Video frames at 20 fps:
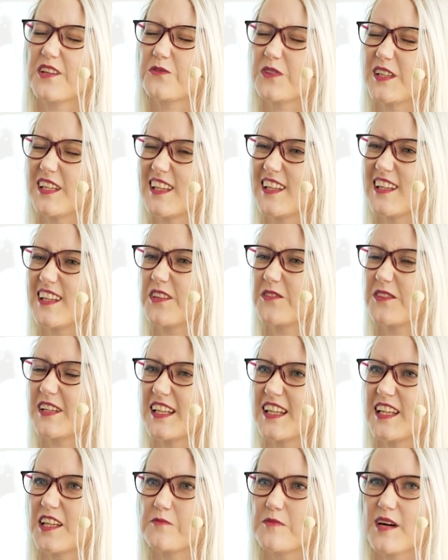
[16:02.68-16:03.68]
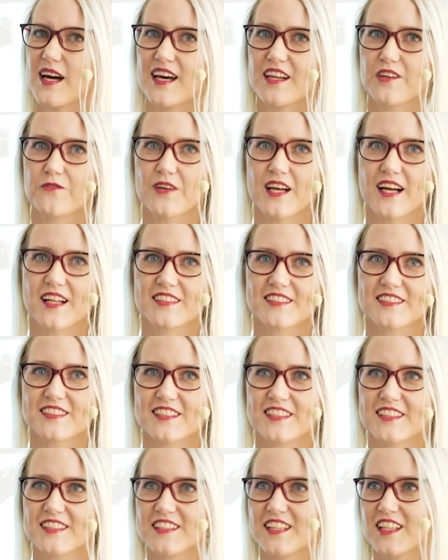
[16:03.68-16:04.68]
really, really bad
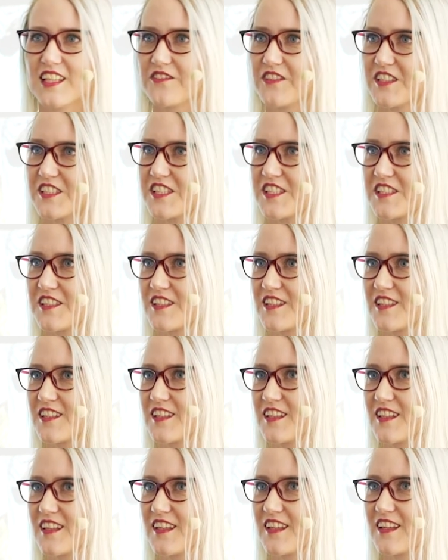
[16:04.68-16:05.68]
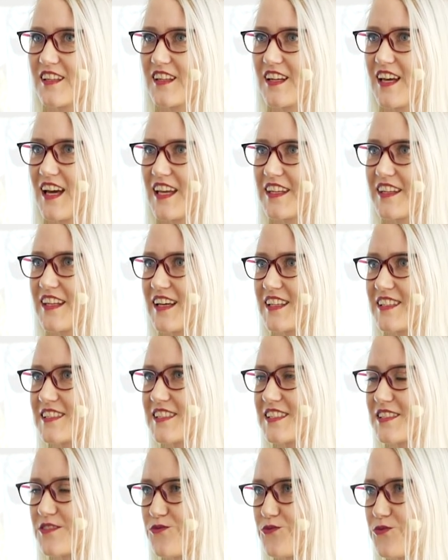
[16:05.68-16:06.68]
reality television. And
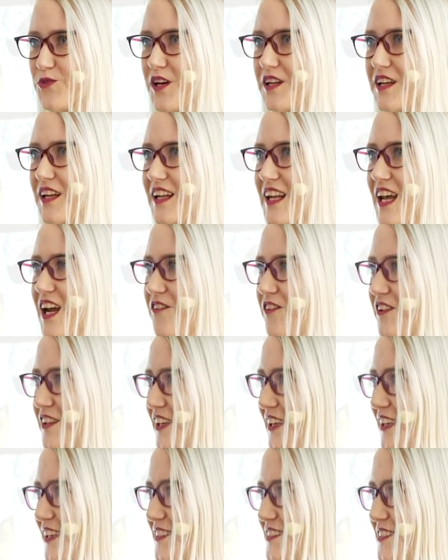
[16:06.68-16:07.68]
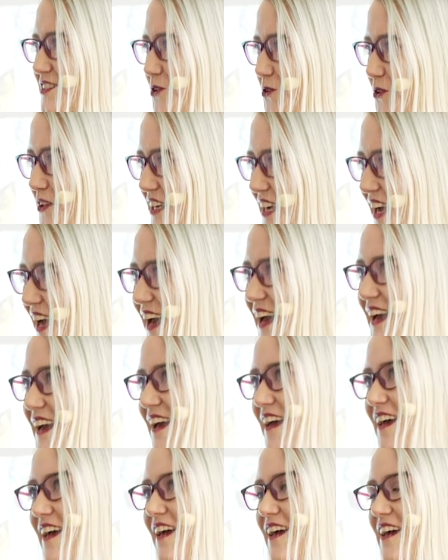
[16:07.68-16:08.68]
that's fun and everything is okay.
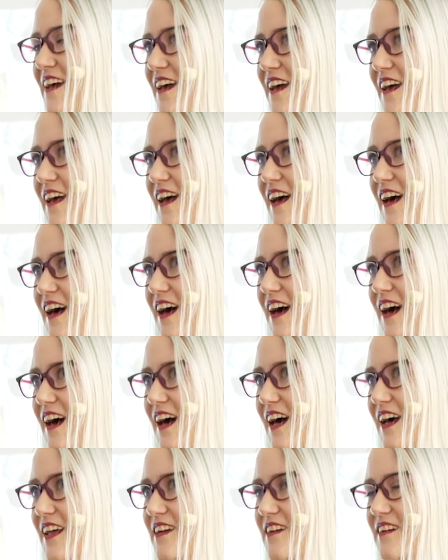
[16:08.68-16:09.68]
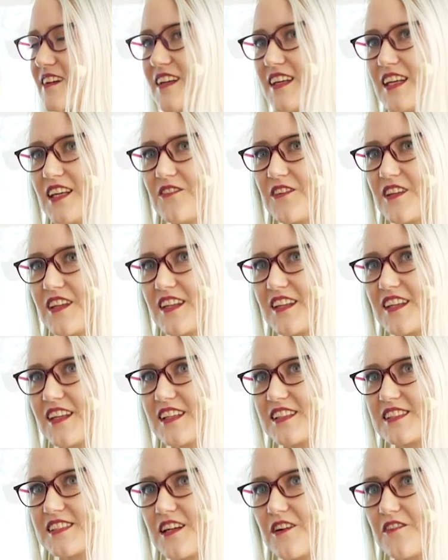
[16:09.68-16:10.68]
And even the
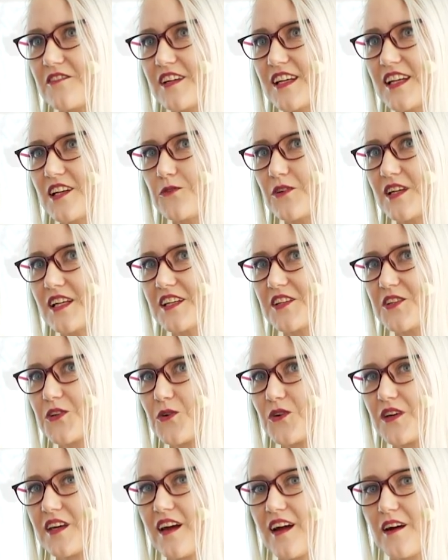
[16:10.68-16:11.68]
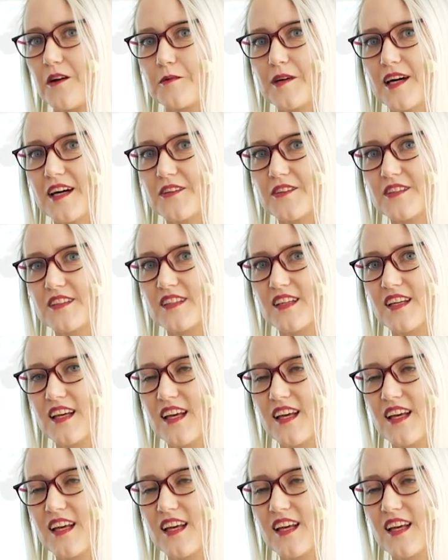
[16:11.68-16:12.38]
things that I really, really don't care about